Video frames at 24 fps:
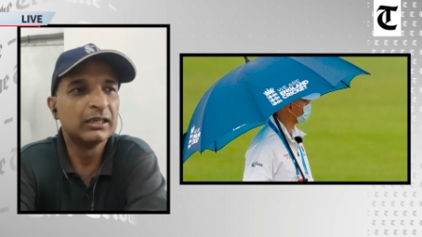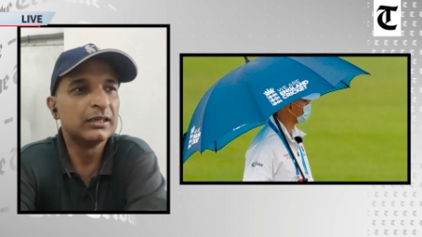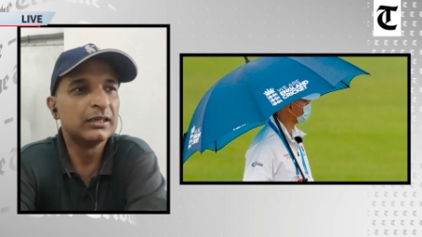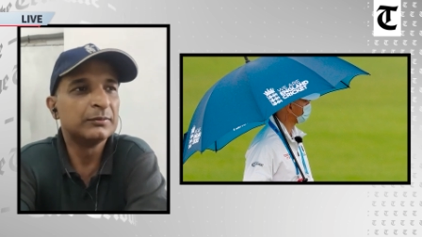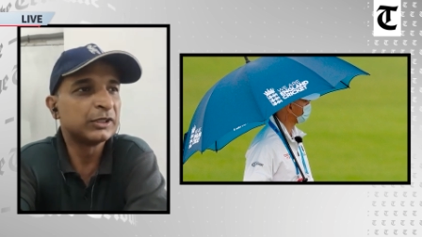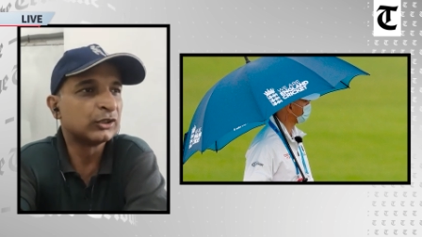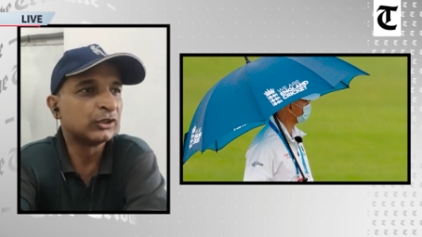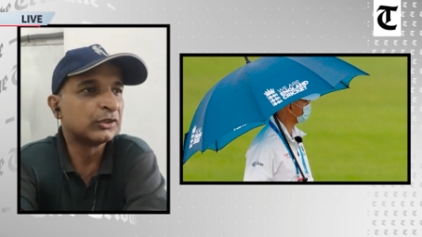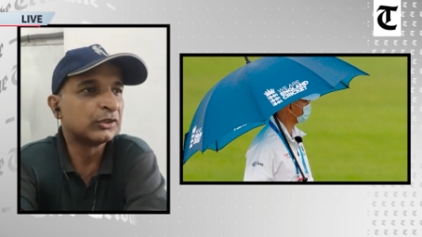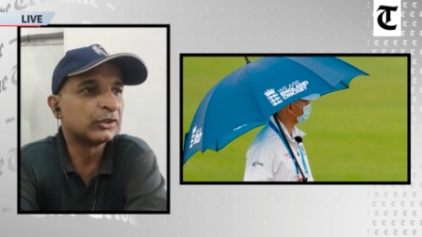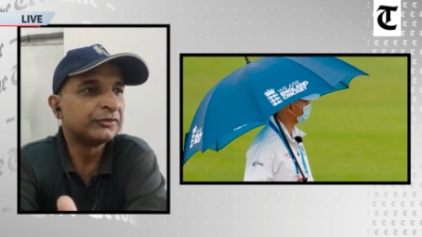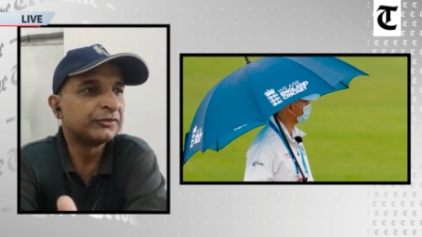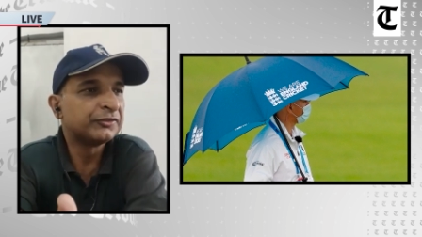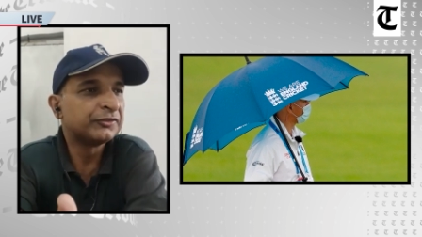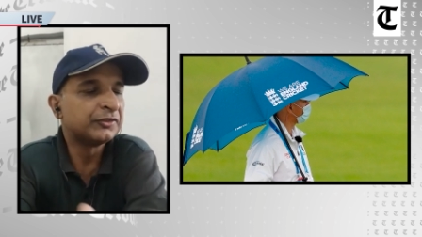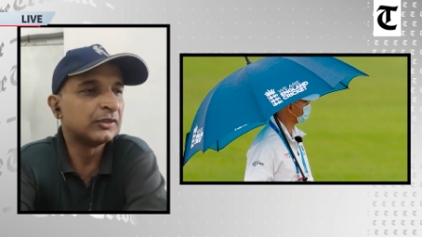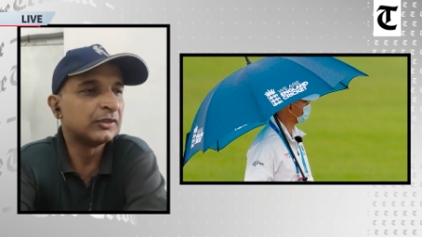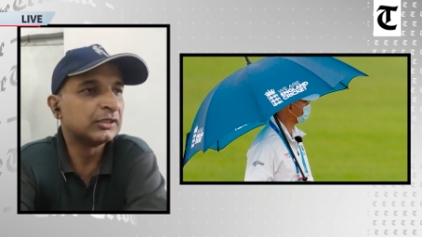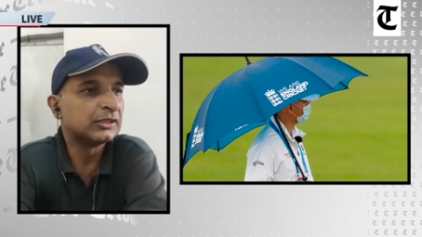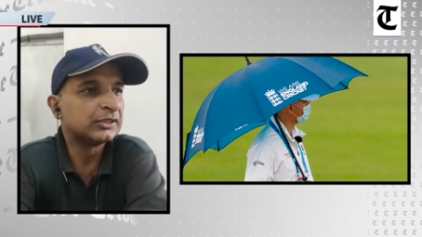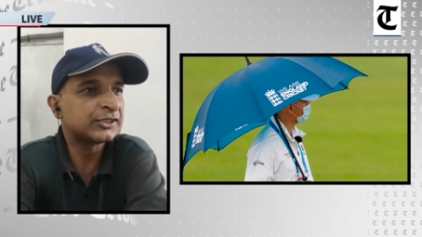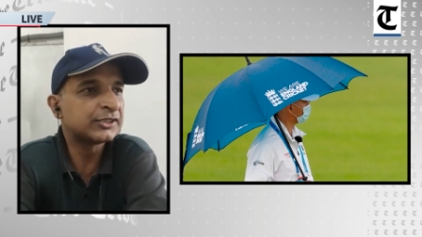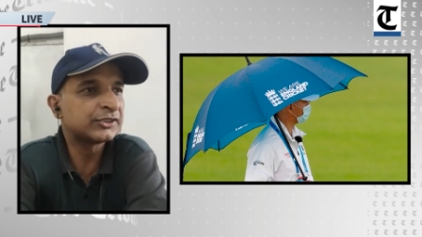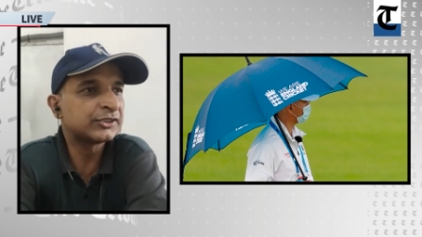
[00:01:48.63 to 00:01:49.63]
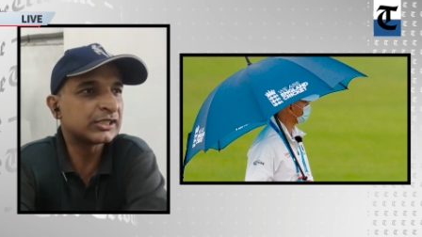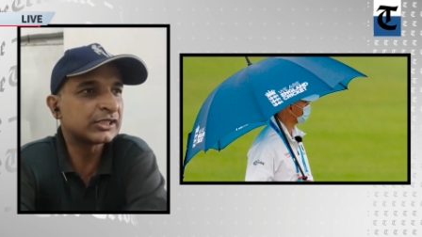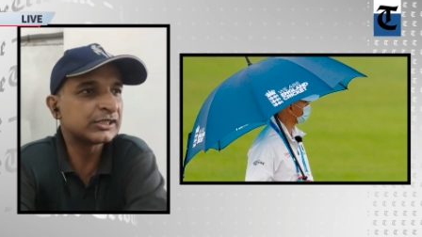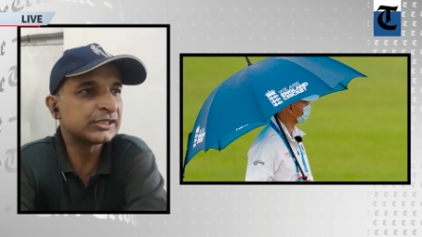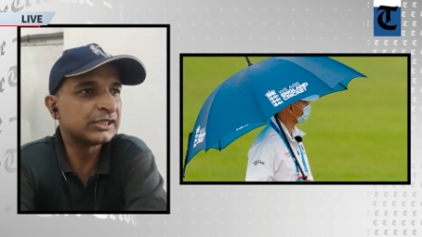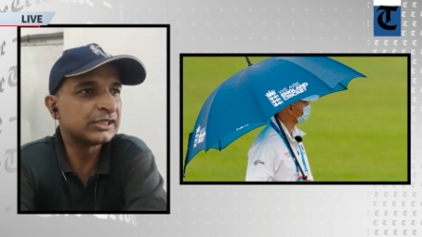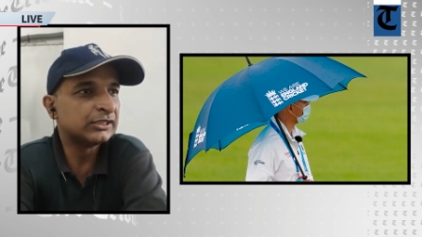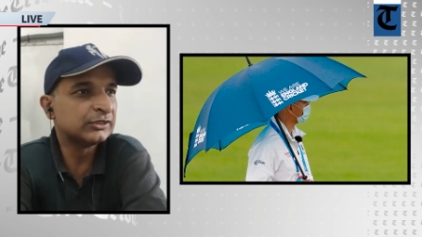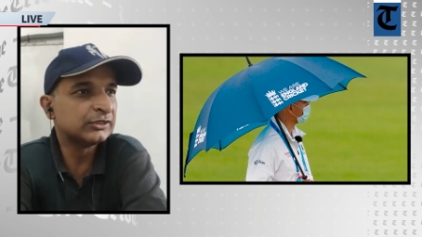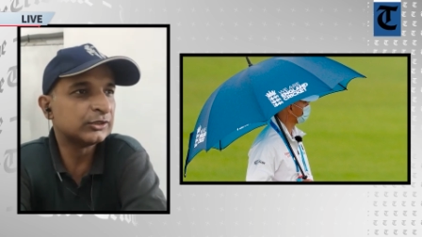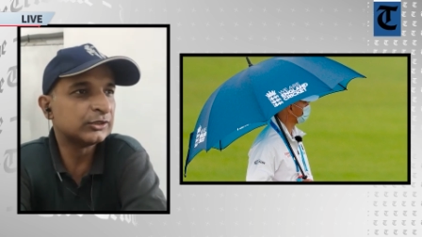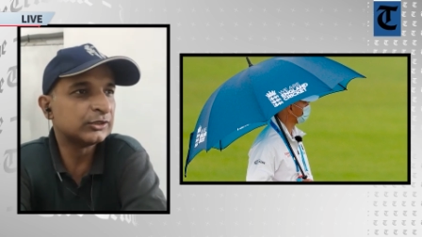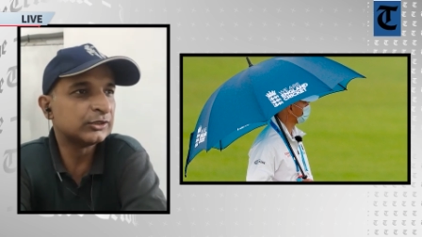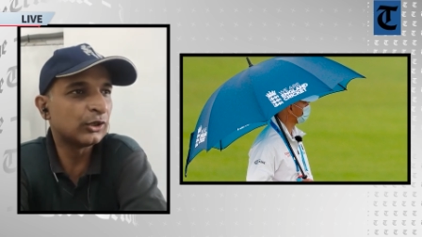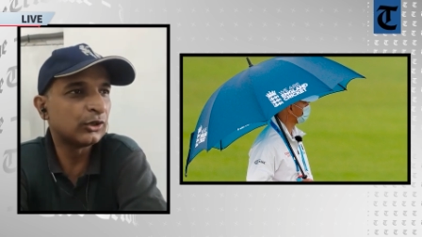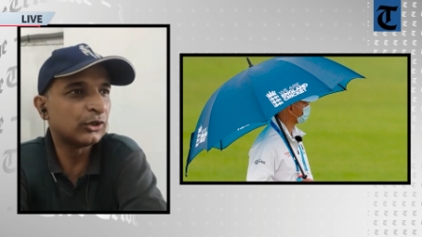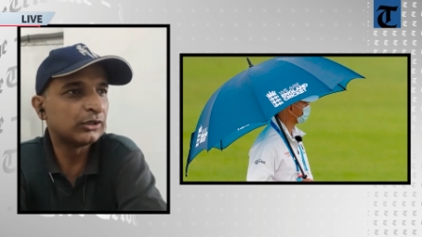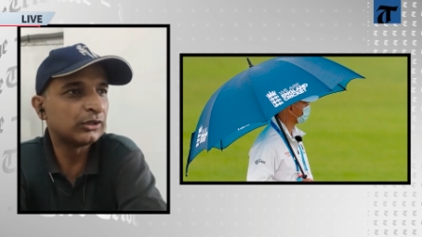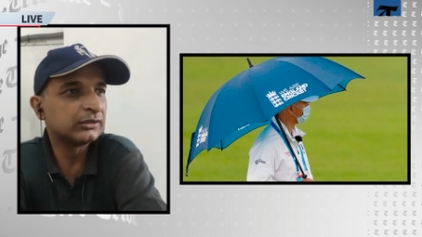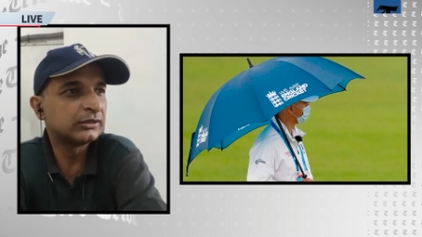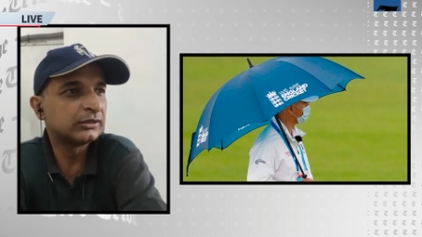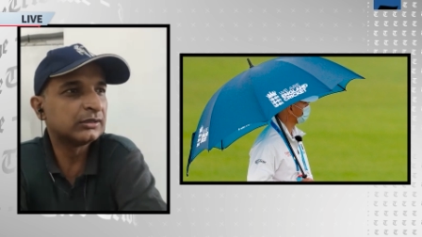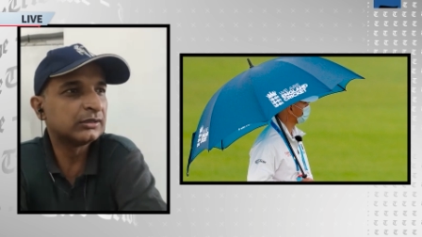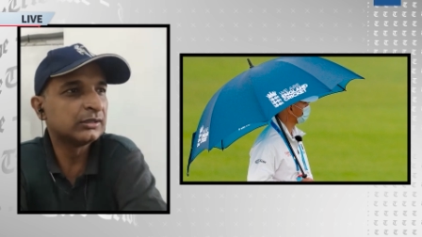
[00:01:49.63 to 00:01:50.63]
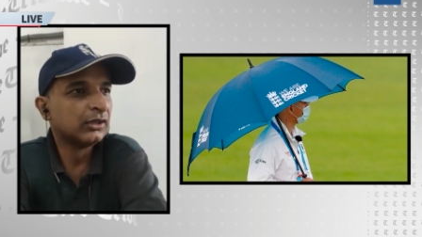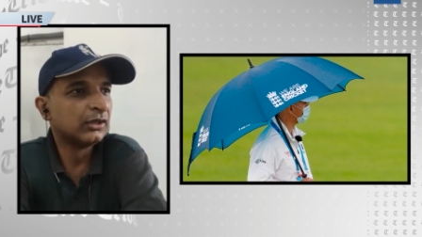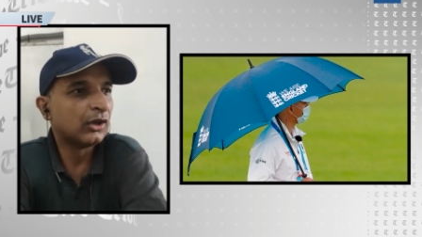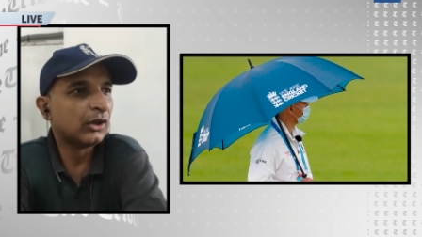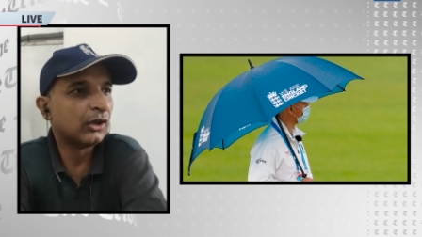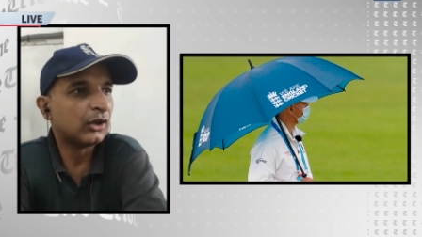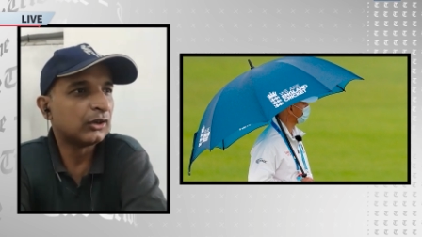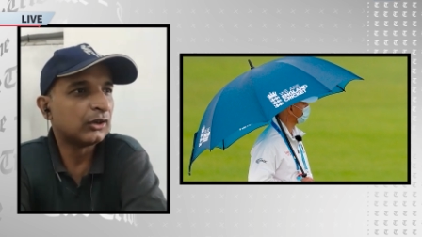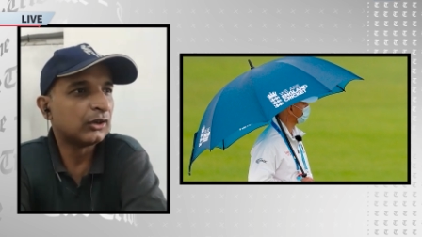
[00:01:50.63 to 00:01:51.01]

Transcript: of restrictions on